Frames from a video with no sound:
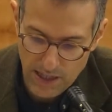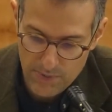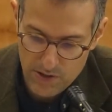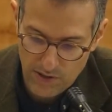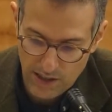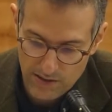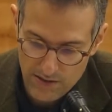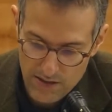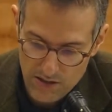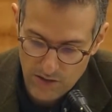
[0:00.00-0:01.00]

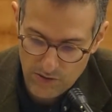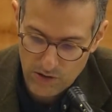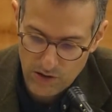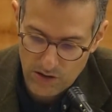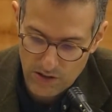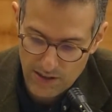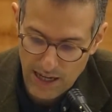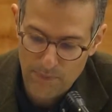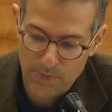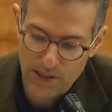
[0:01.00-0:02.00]
abstractness of concrete
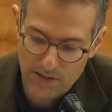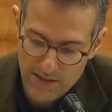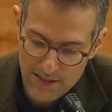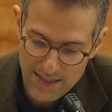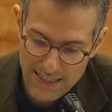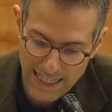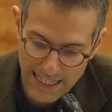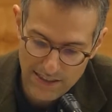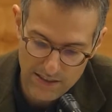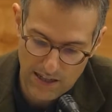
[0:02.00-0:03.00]
appearances
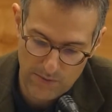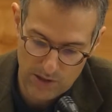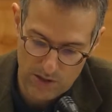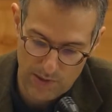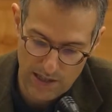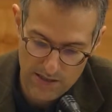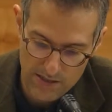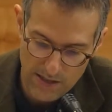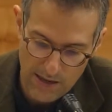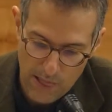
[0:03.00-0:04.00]
in time and
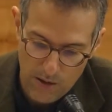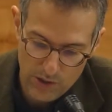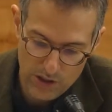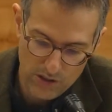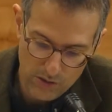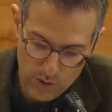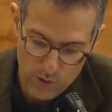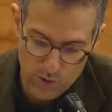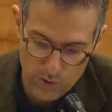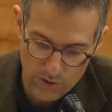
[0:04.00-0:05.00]
space, which are
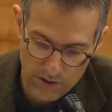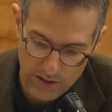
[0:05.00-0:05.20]
also